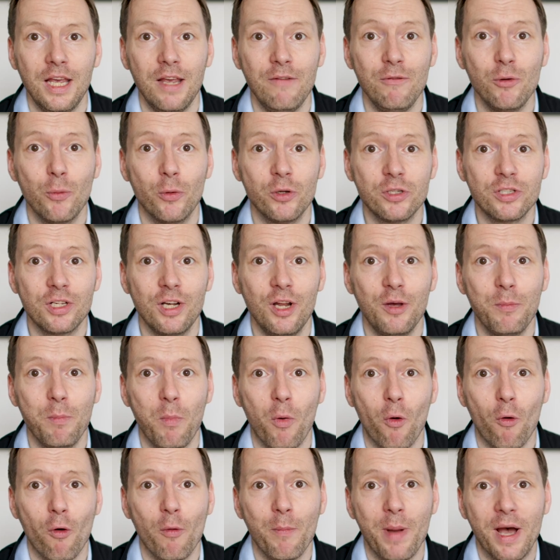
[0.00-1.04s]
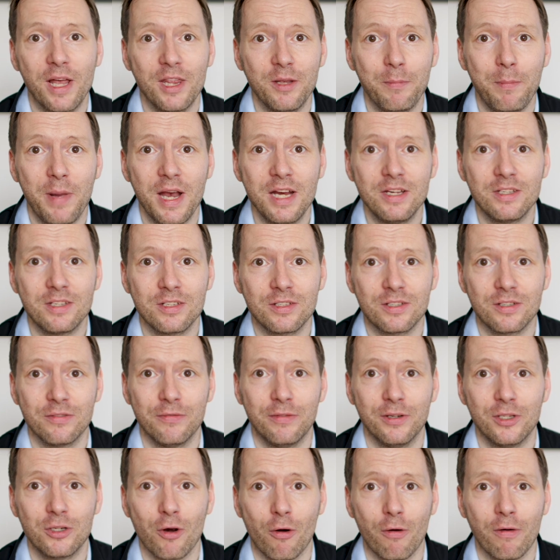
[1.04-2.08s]
If you want to learn more about the basics of
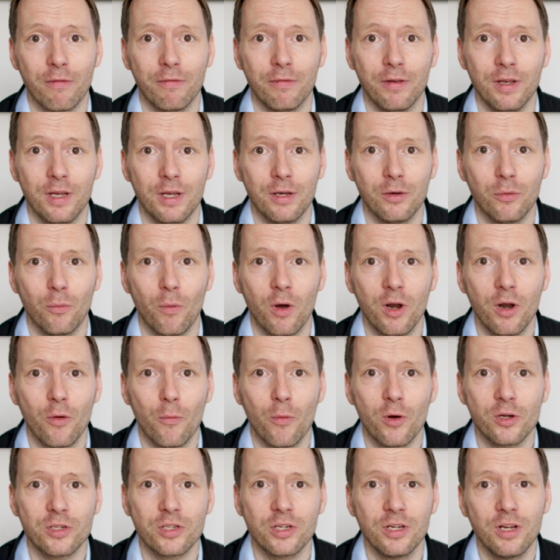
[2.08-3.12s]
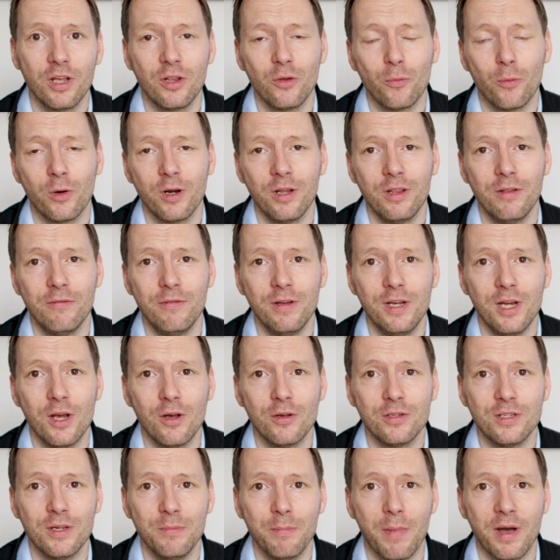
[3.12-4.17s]
photography, why not watch another one of the
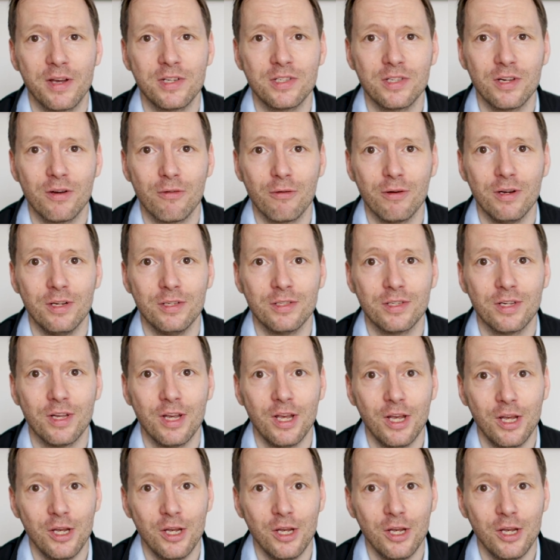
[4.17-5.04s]
videos in my series?